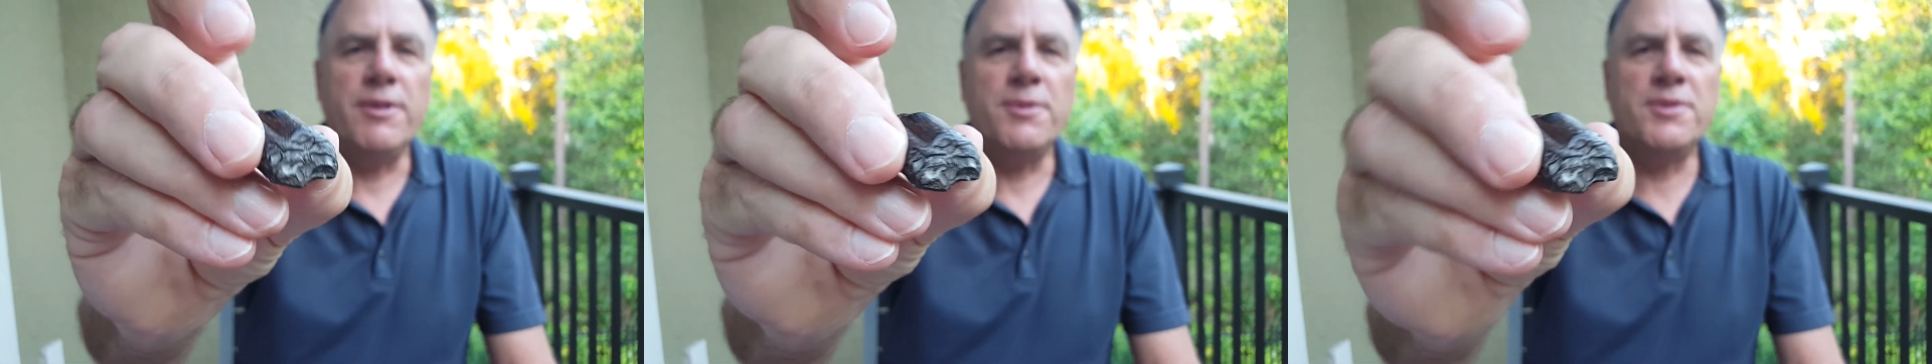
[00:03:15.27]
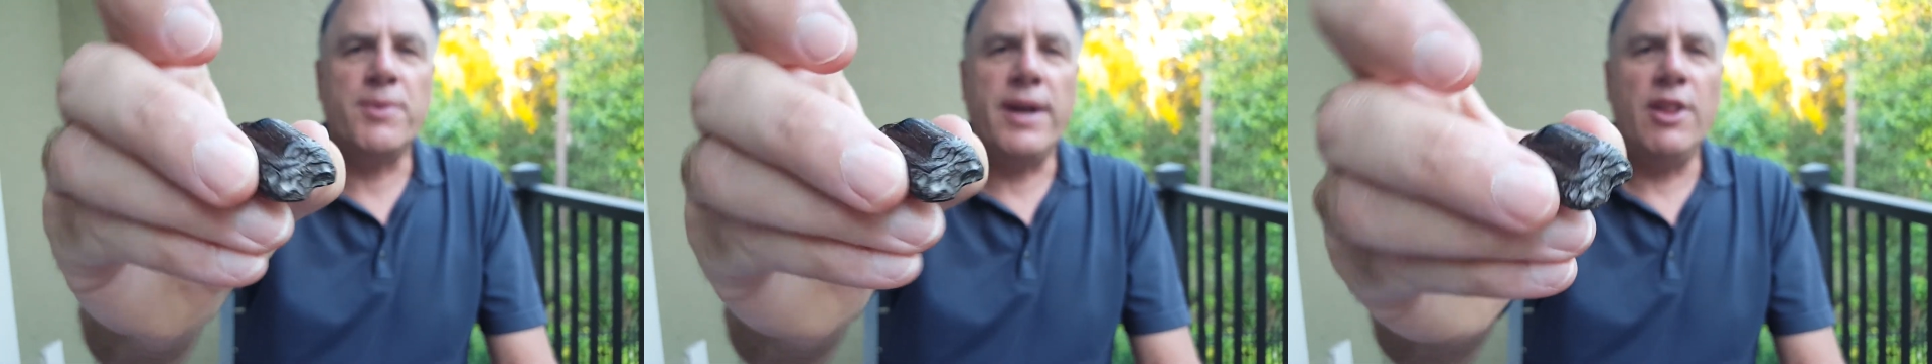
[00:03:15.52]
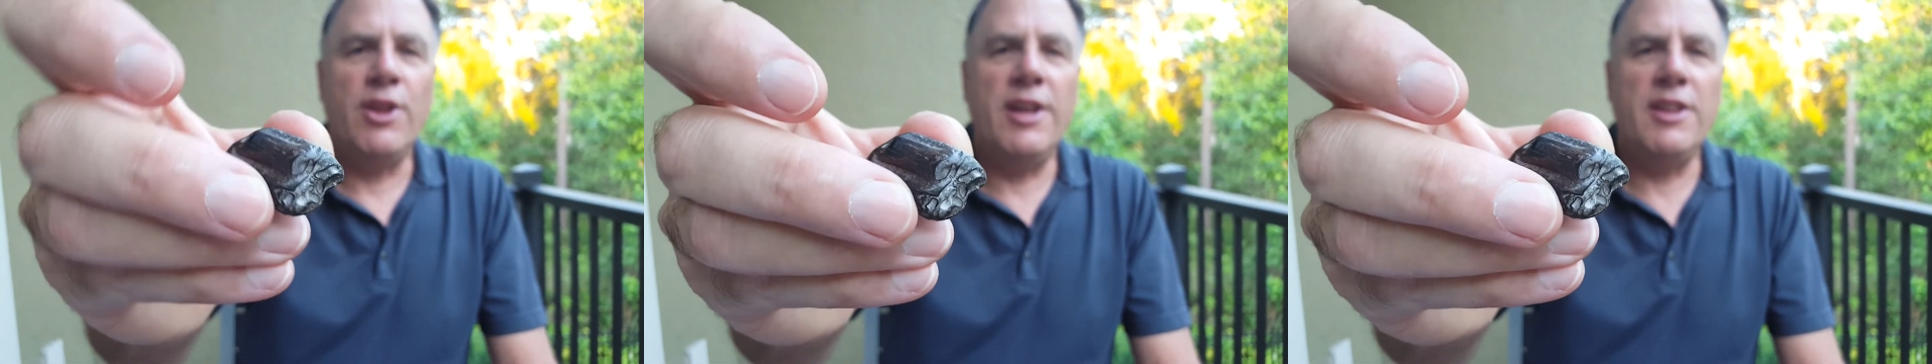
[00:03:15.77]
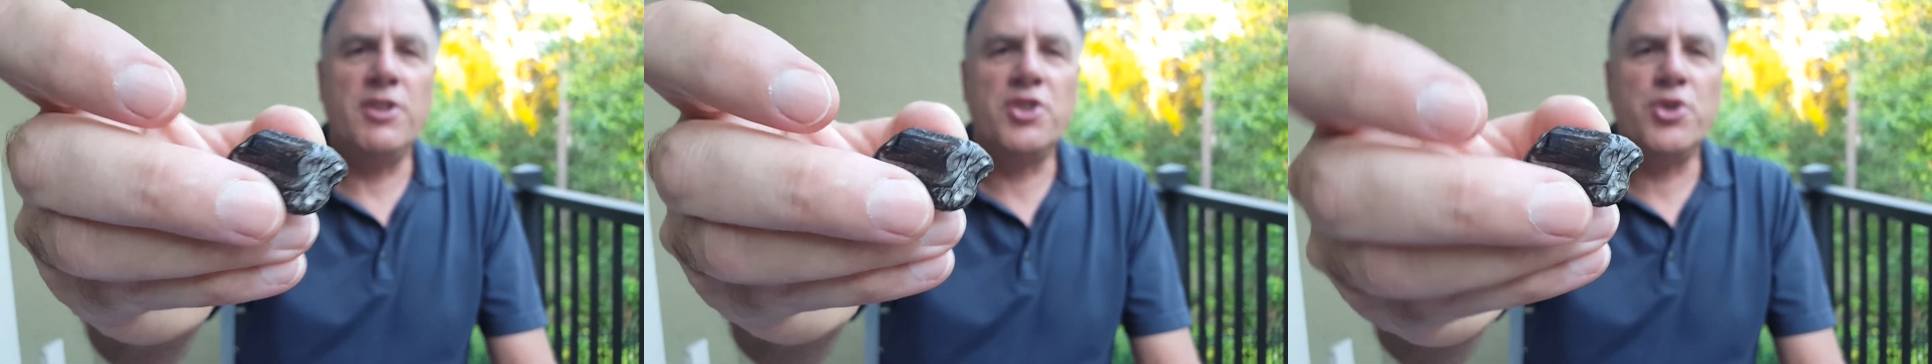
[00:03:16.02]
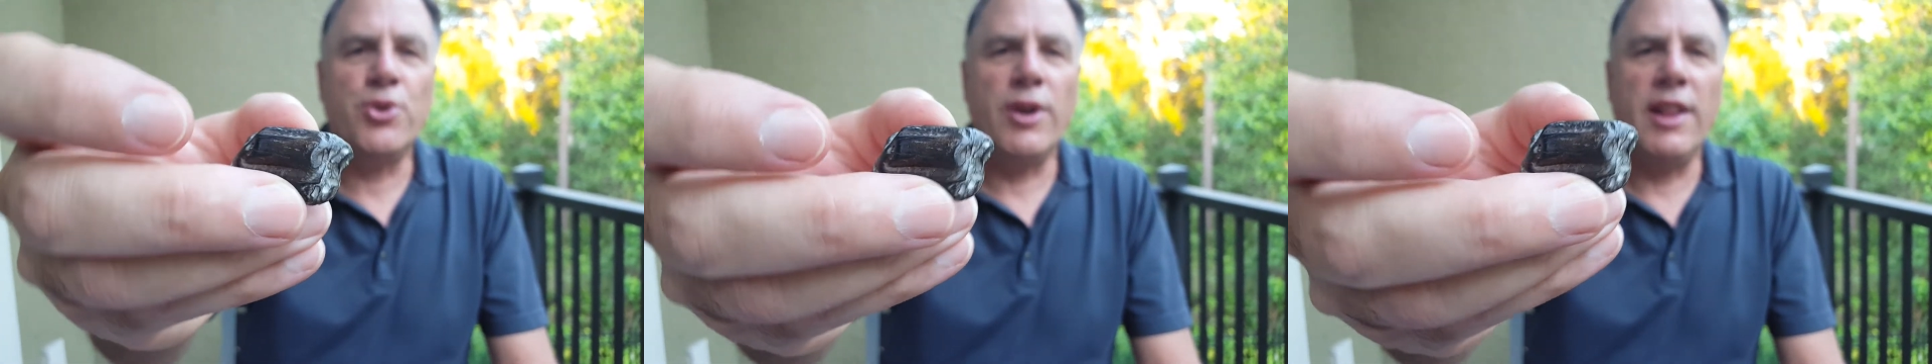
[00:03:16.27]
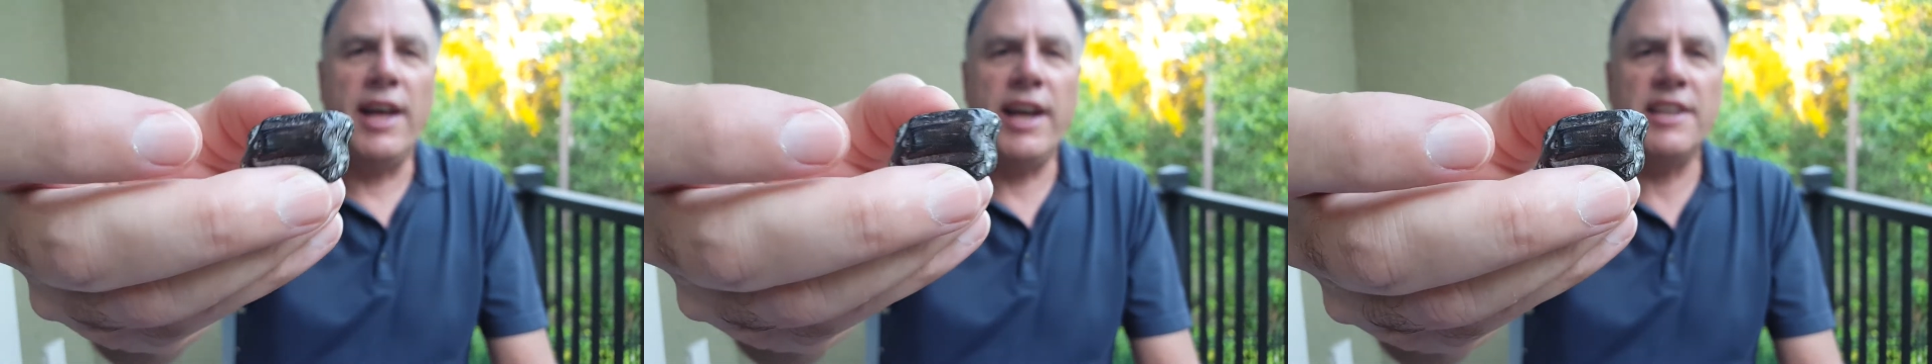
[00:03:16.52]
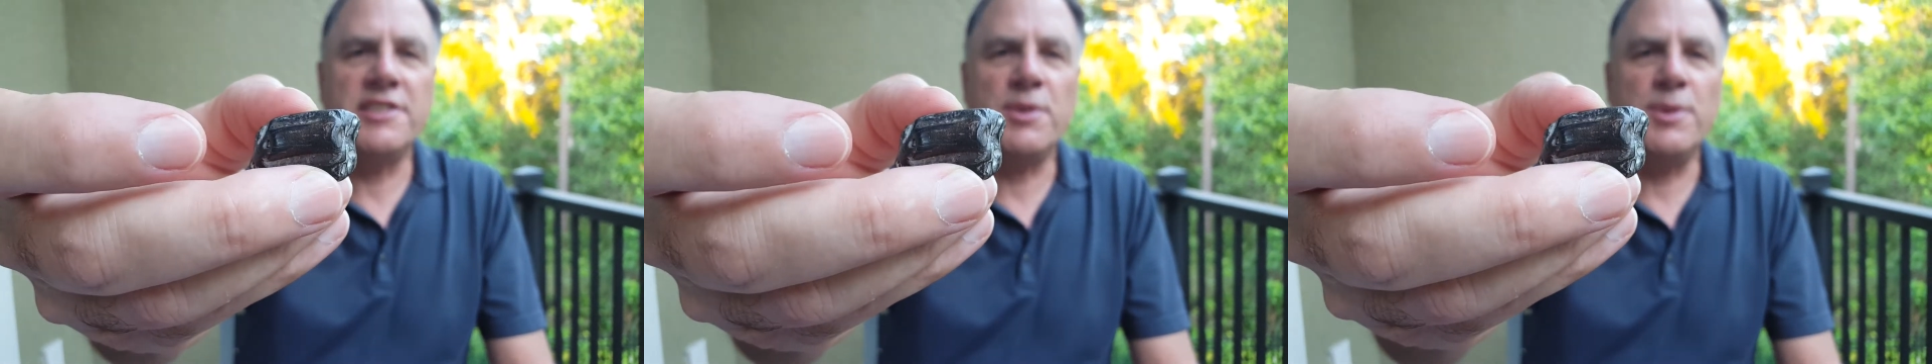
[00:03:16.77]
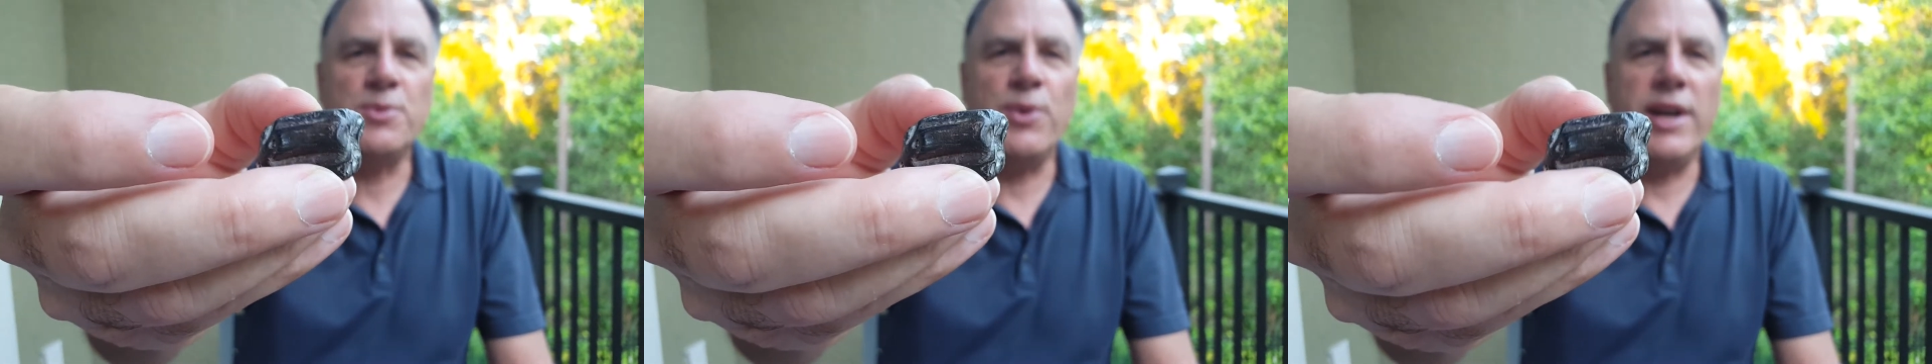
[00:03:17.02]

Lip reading: It was right along the shoreline as I was